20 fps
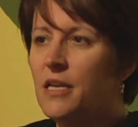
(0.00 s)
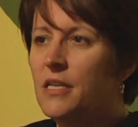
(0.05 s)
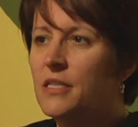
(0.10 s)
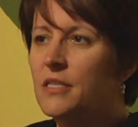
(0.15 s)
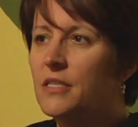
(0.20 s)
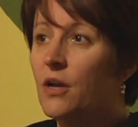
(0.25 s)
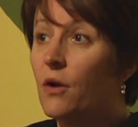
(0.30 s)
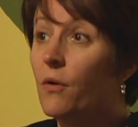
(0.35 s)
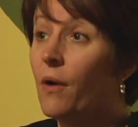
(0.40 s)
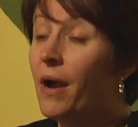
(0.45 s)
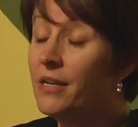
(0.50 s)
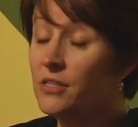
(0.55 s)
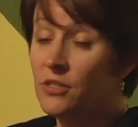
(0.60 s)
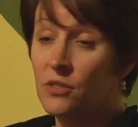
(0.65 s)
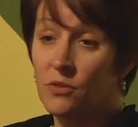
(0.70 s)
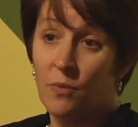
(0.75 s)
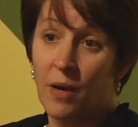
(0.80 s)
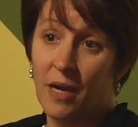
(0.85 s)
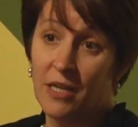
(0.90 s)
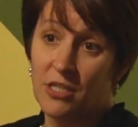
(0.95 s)
So I
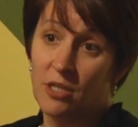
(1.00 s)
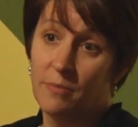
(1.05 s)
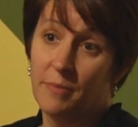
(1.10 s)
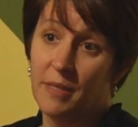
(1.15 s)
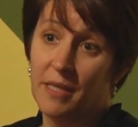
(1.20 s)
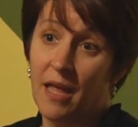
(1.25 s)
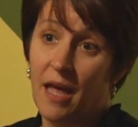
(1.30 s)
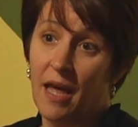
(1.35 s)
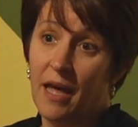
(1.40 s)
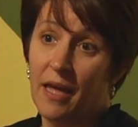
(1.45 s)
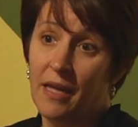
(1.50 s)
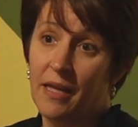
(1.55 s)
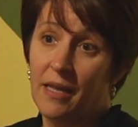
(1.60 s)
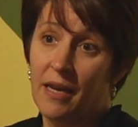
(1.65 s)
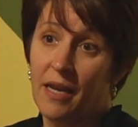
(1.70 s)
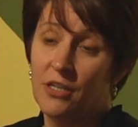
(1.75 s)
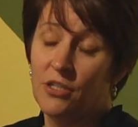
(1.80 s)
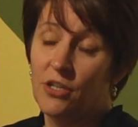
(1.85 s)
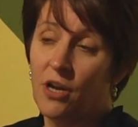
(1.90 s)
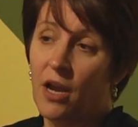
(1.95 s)
do watch him a lot, and
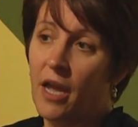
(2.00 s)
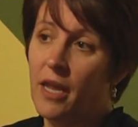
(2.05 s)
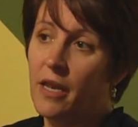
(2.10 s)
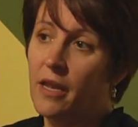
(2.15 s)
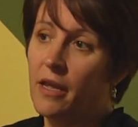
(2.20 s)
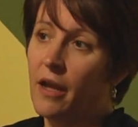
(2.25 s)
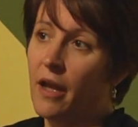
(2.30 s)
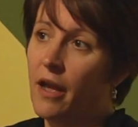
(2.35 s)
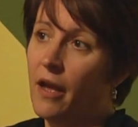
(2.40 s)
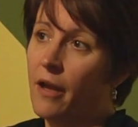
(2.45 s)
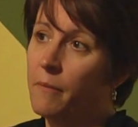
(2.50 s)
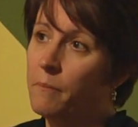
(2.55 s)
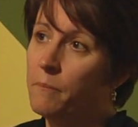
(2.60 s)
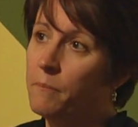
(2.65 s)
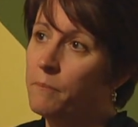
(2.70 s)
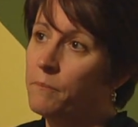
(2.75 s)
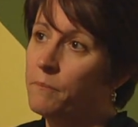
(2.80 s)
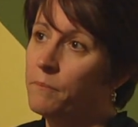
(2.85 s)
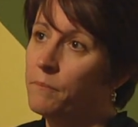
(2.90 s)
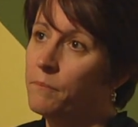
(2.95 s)
I try
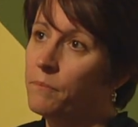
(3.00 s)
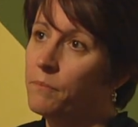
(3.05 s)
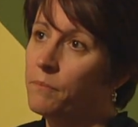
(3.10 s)
to,